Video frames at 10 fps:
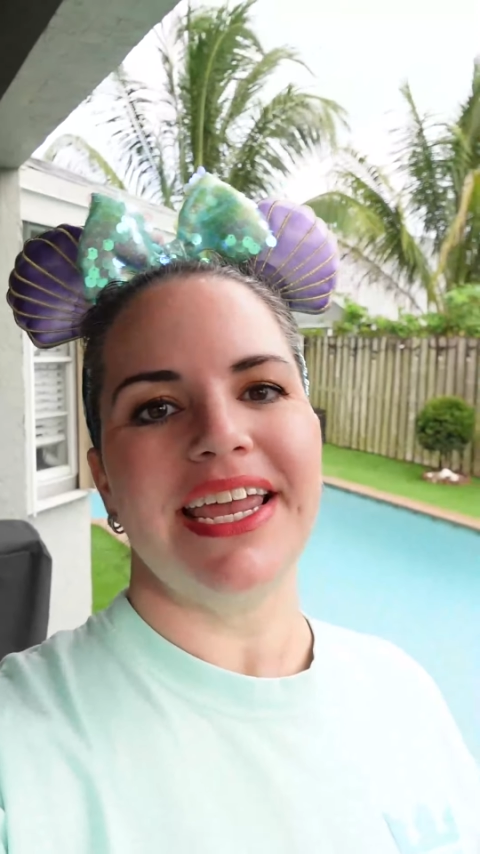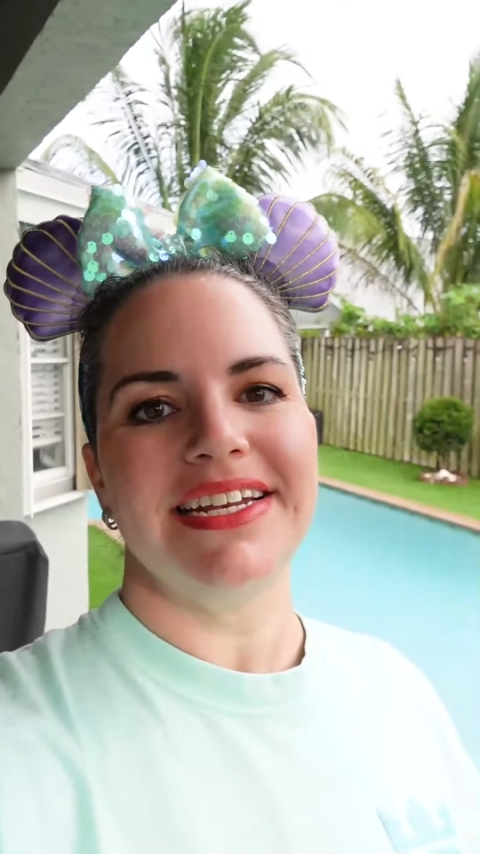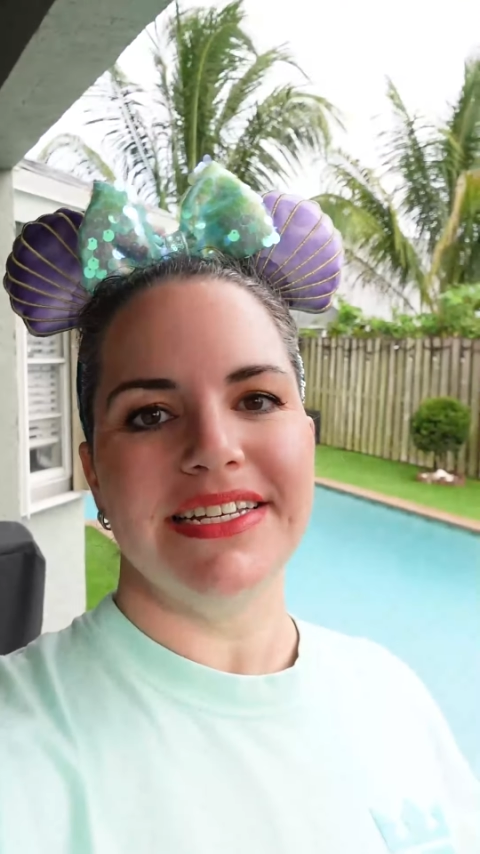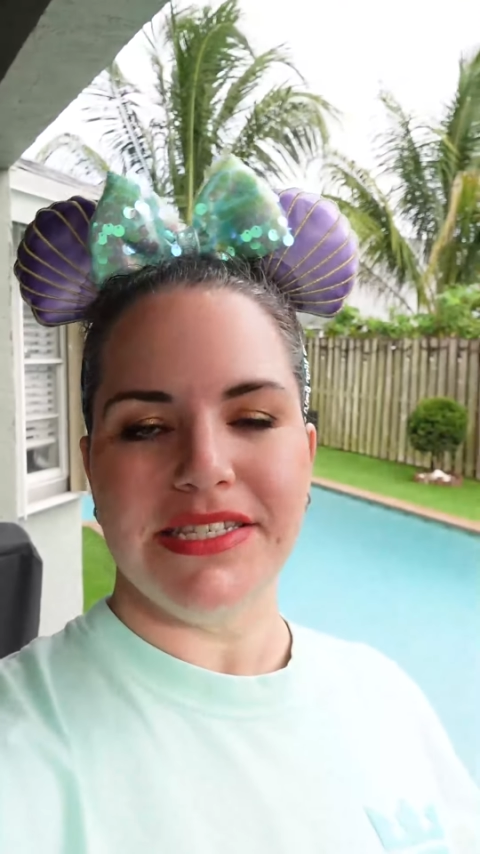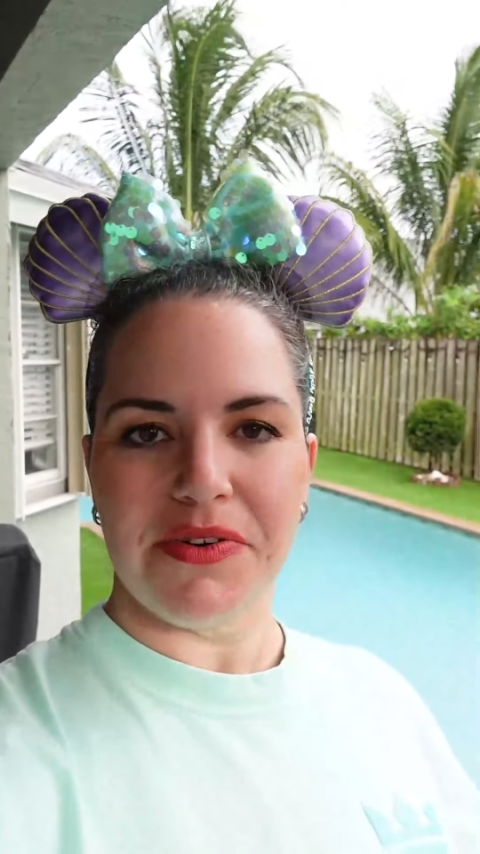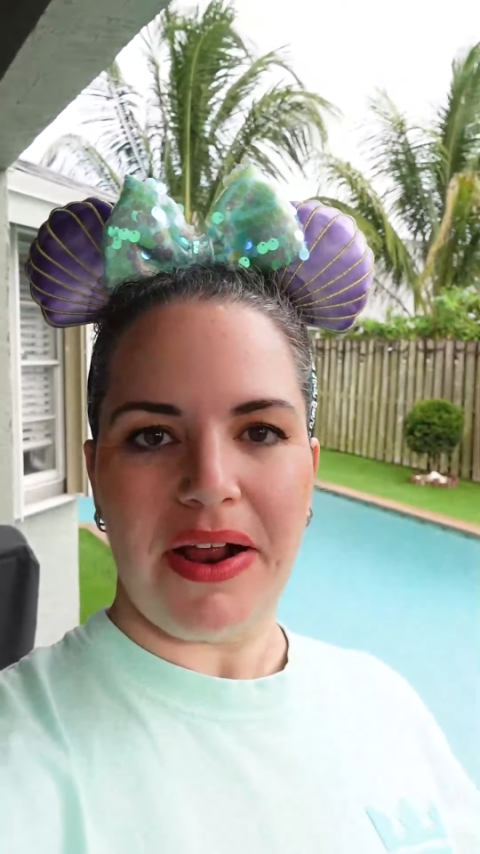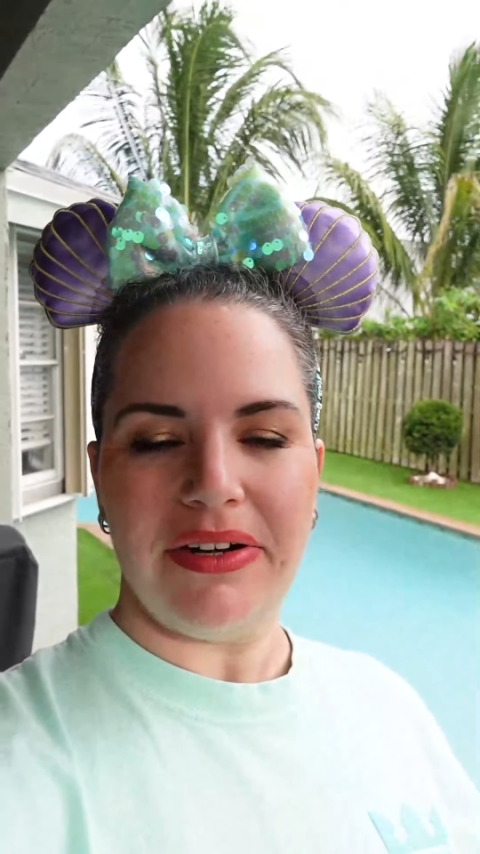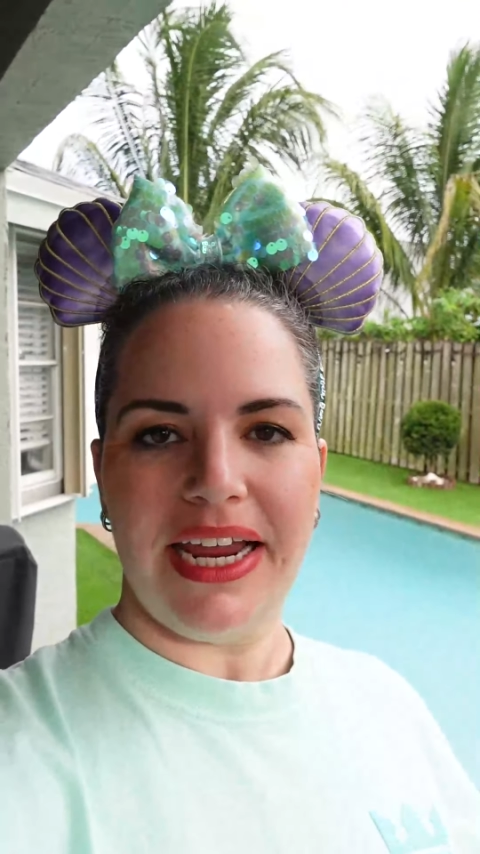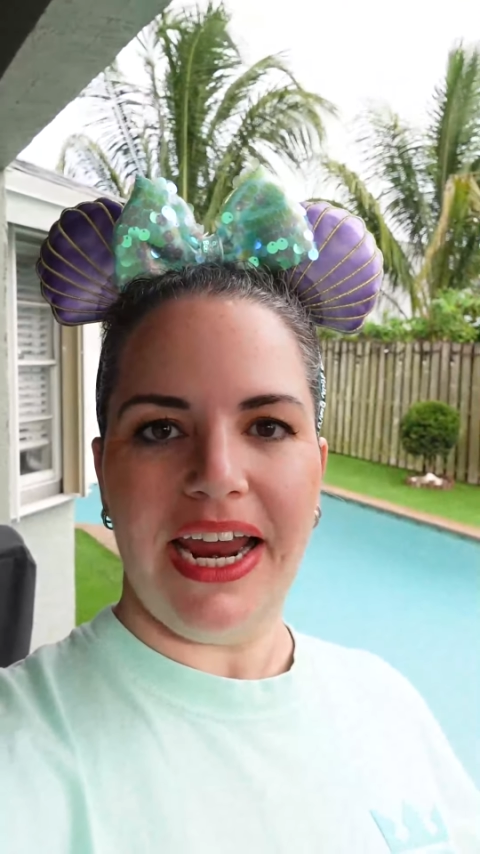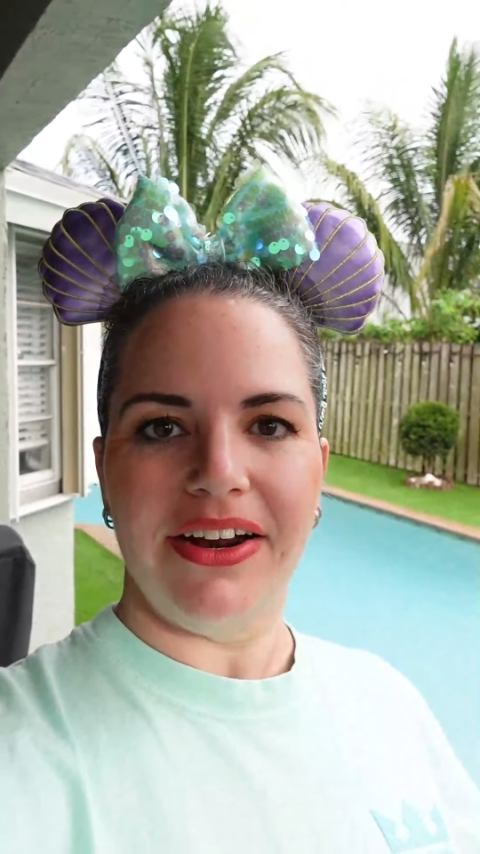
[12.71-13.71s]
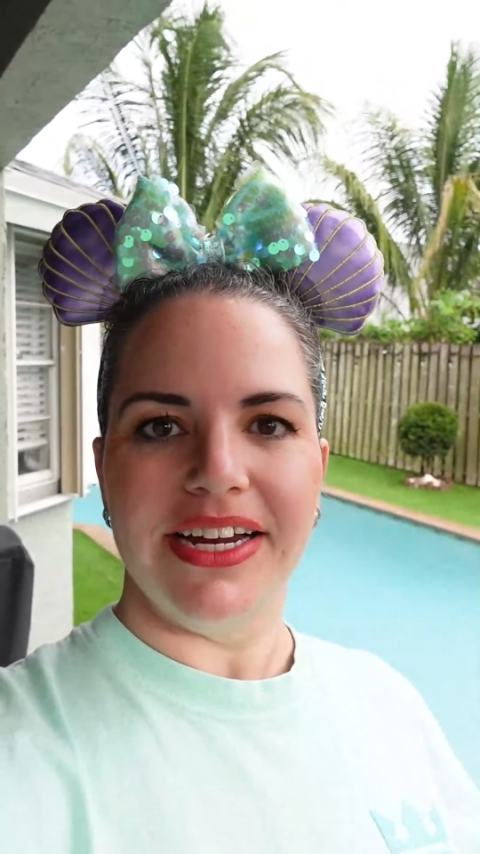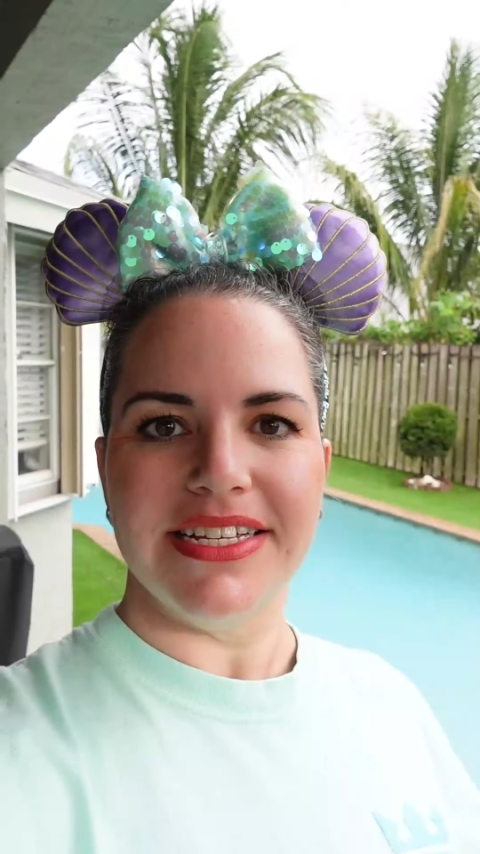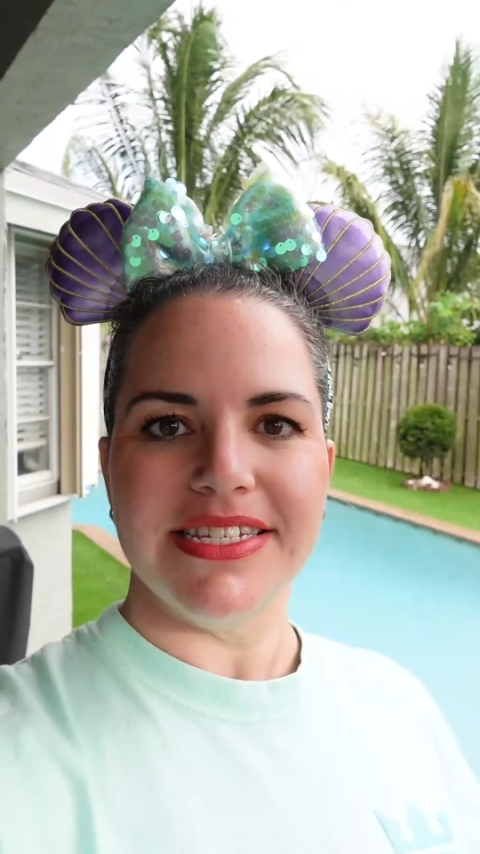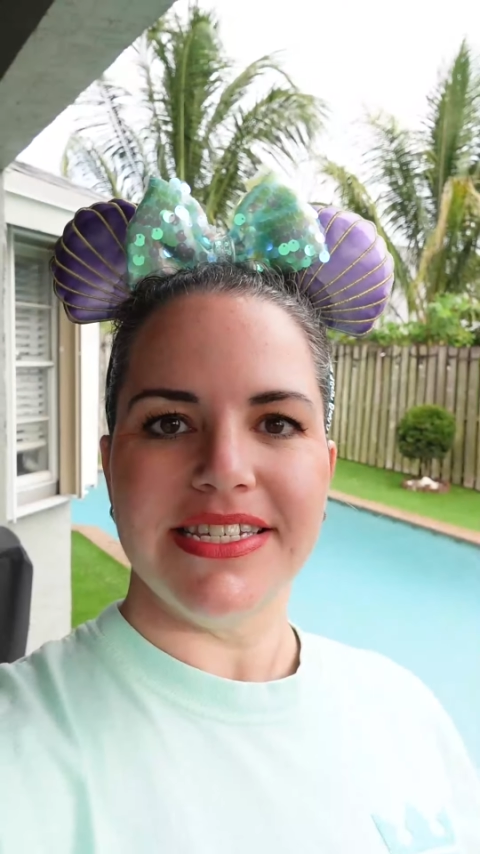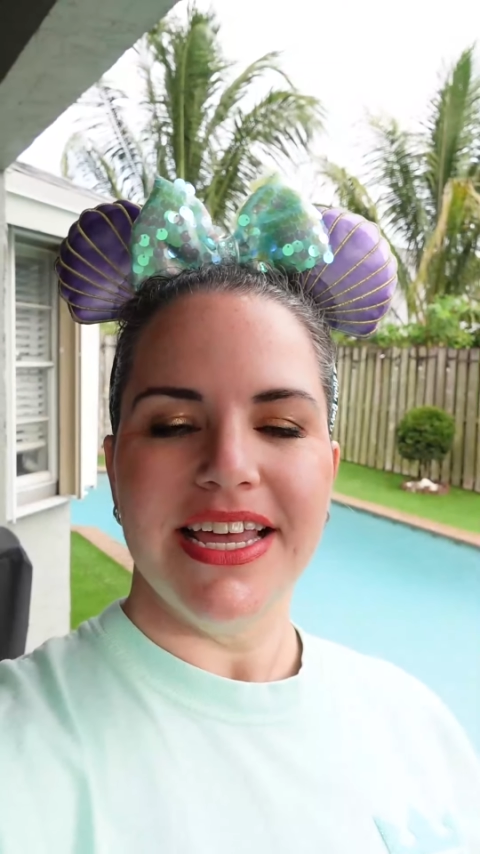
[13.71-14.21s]
and its surrounding
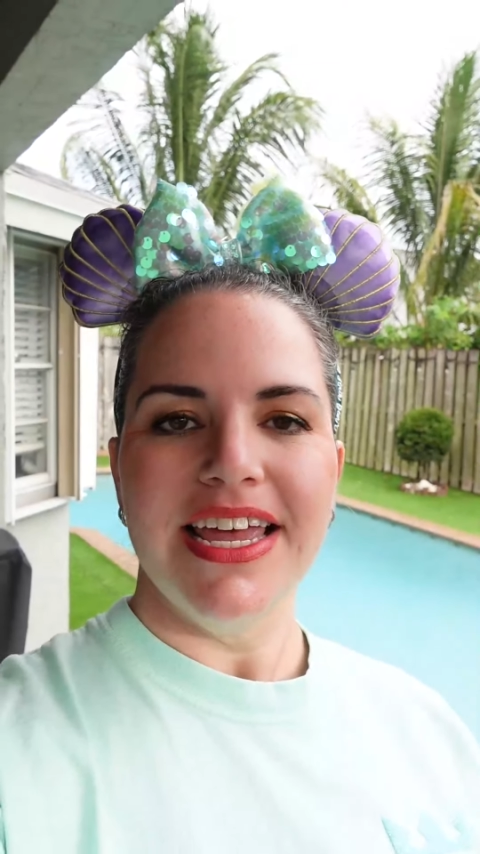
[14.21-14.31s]
areas.